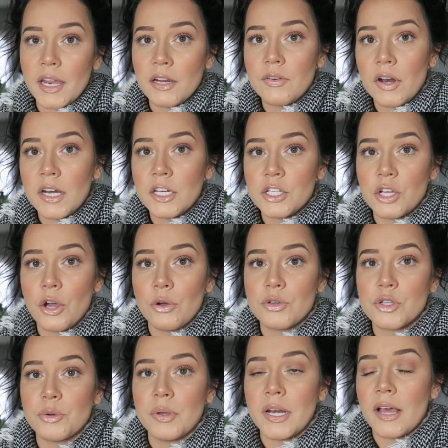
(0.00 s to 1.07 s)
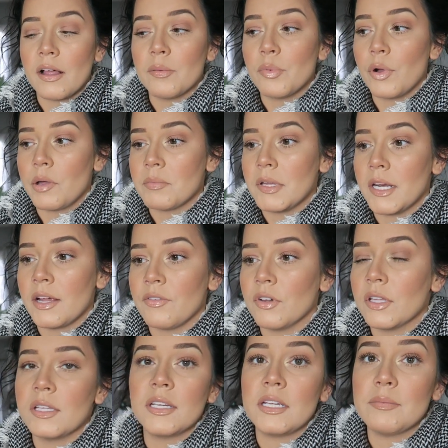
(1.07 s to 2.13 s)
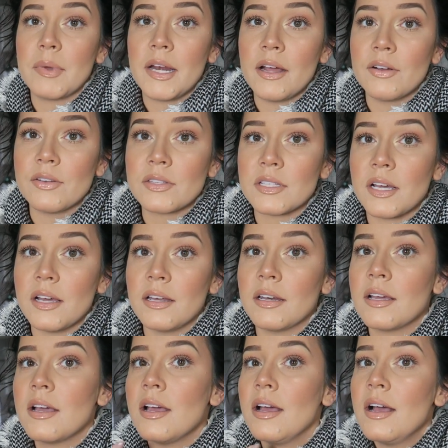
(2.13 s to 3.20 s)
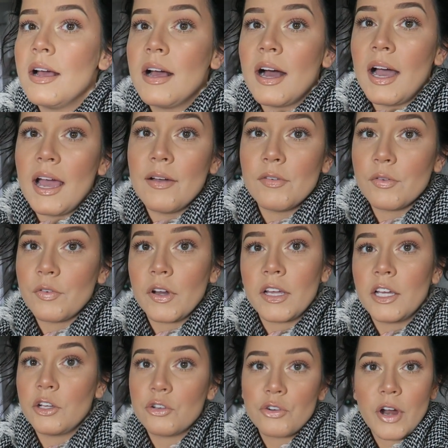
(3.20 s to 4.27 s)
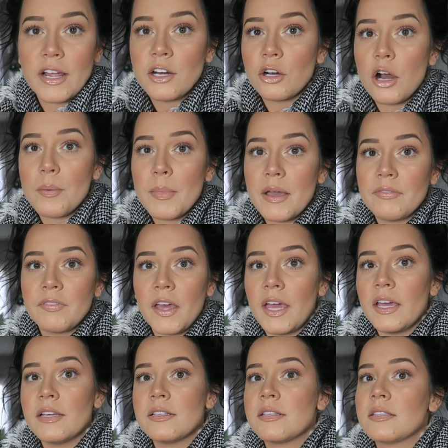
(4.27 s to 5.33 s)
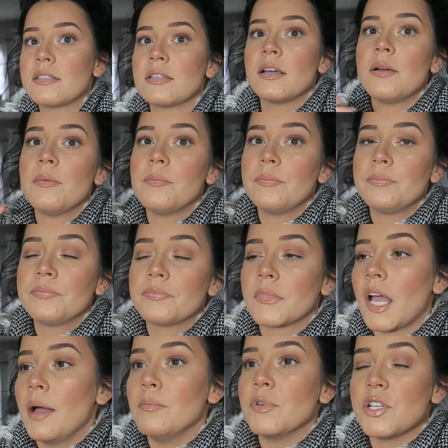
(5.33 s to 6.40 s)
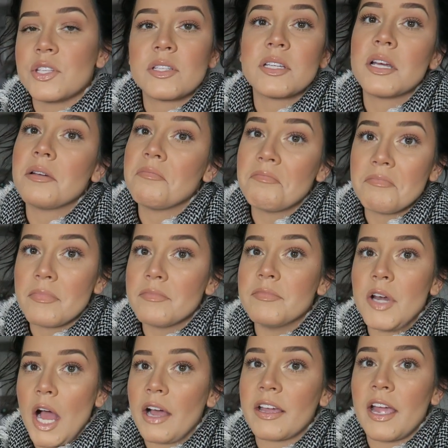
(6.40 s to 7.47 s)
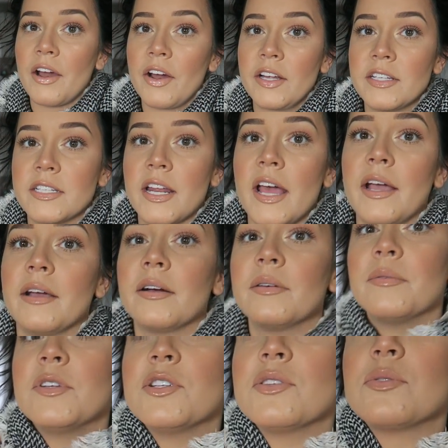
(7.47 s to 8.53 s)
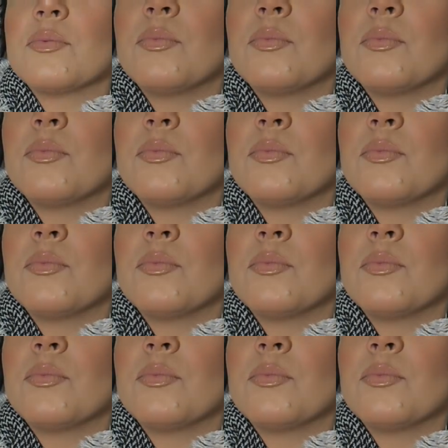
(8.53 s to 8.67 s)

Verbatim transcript: getting ready to go to a nail appointment. I really need my nails done. I have a freaking crater on my face. I'm just not caring today, which is